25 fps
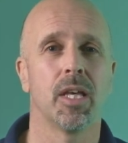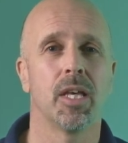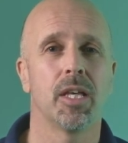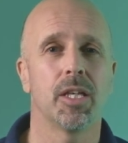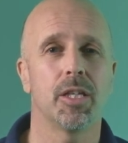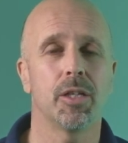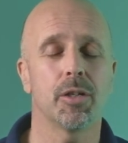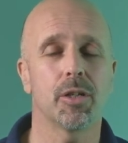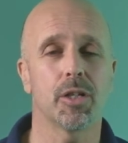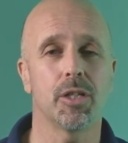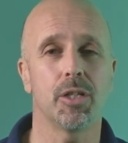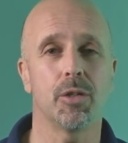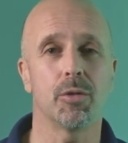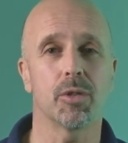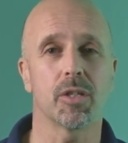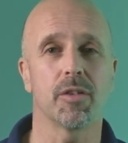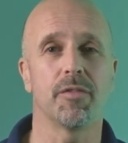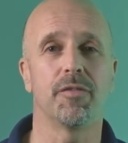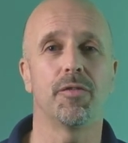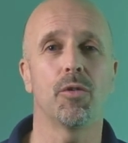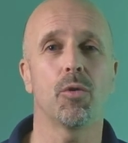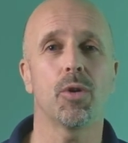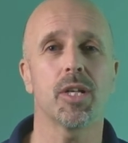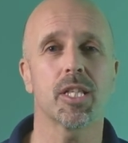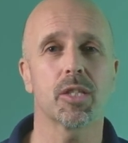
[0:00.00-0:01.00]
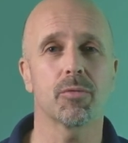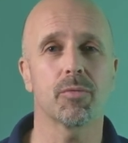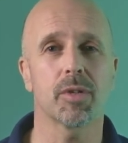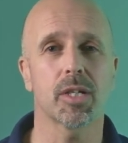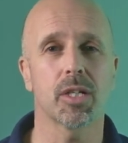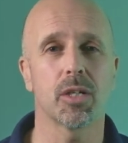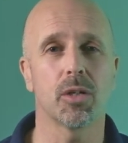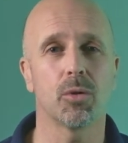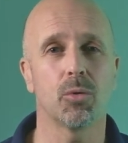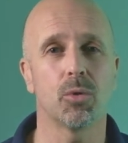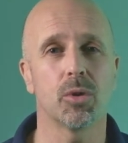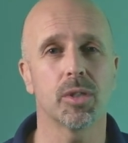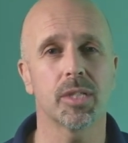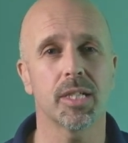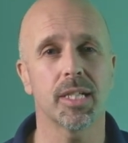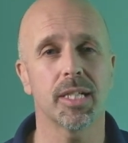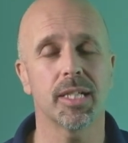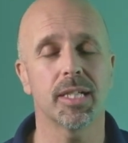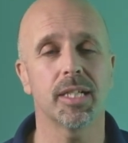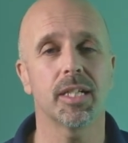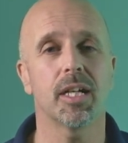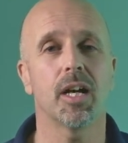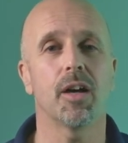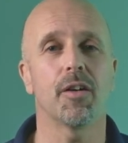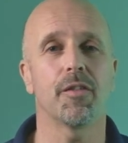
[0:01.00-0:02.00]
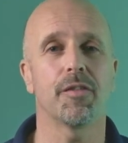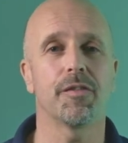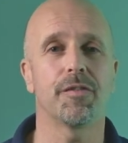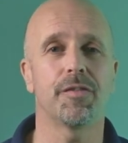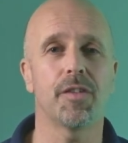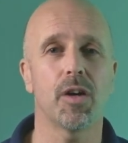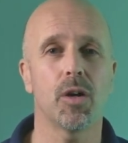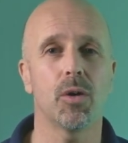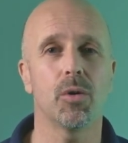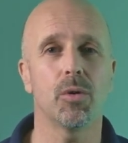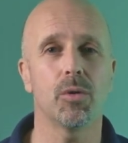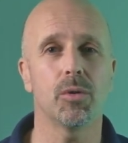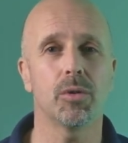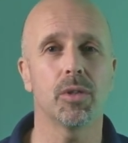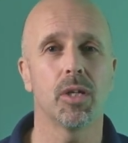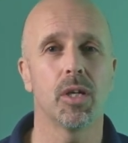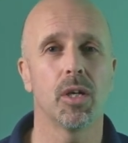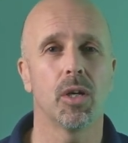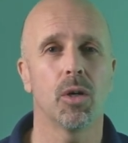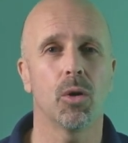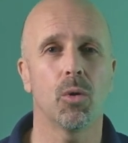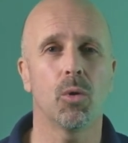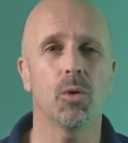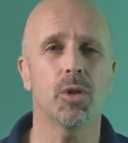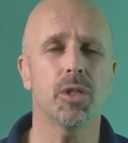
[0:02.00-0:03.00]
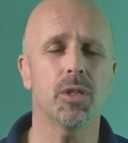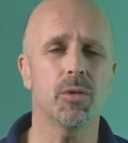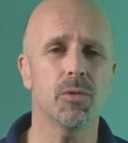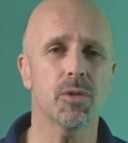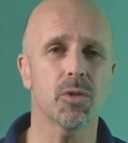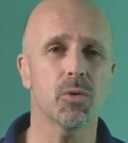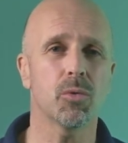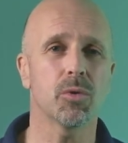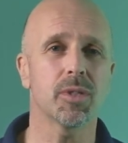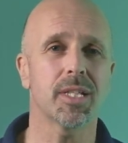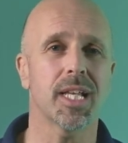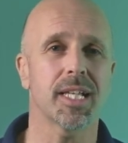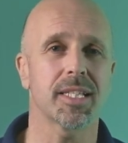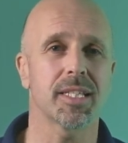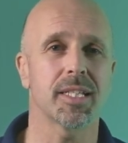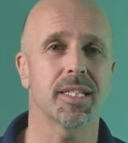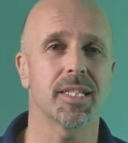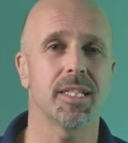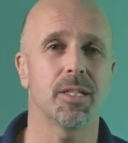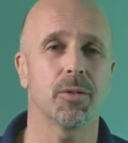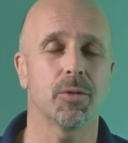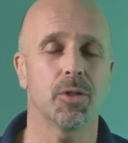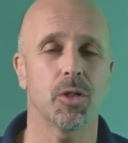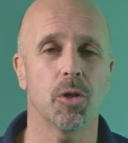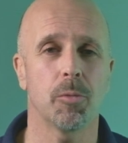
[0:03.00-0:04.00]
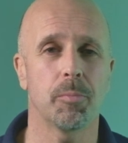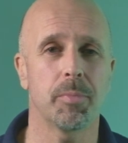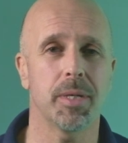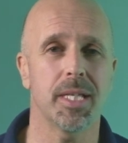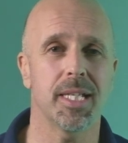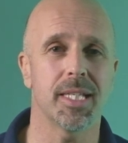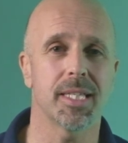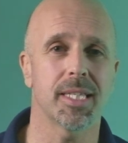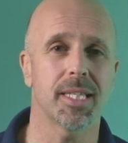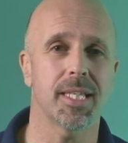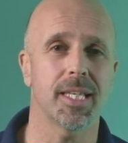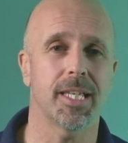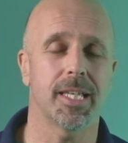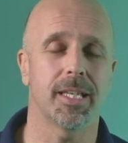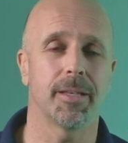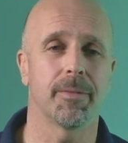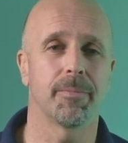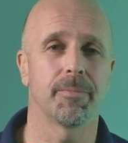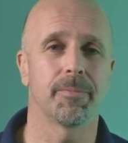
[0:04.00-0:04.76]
You can use a voice recorder, a phone, or use Audacity on your PC.